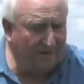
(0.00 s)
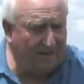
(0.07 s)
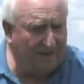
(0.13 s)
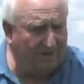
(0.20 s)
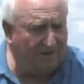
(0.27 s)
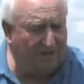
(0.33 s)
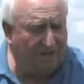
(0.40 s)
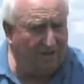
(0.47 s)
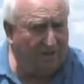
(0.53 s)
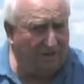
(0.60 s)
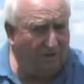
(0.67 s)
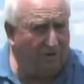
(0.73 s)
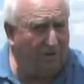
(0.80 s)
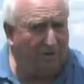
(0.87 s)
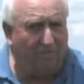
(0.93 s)
and then
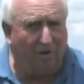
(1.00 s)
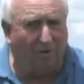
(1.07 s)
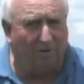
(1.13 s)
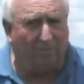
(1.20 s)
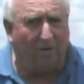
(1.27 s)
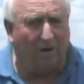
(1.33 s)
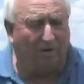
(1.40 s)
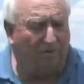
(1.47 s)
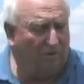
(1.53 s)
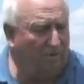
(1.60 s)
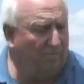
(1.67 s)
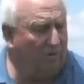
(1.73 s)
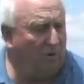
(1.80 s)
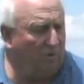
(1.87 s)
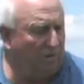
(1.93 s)
you can mow them off with a
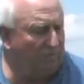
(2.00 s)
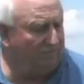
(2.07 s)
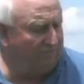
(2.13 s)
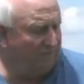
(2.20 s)
mower.